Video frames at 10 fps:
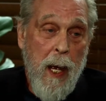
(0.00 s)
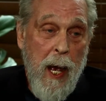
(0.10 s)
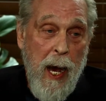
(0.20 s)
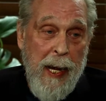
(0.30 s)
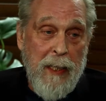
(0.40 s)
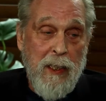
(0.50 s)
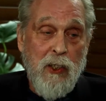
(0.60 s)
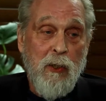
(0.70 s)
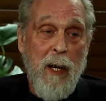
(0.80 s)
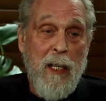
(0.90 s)
I had
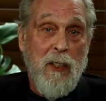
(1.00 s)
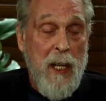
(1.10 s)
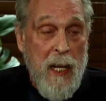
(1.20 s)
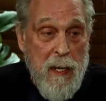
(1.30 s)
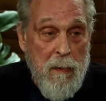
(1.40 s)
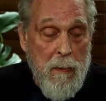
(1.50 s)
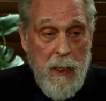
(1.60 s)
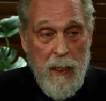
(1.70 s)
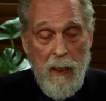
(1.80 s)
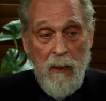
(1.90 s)
disgraced him
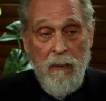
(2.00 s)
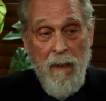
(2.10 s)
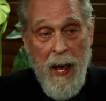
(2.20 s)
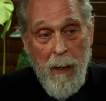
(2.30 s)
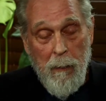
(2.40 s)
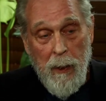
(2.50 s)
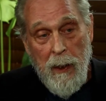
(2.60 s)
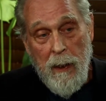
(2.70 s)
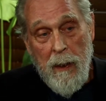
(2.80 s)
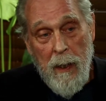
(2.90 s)
and his family.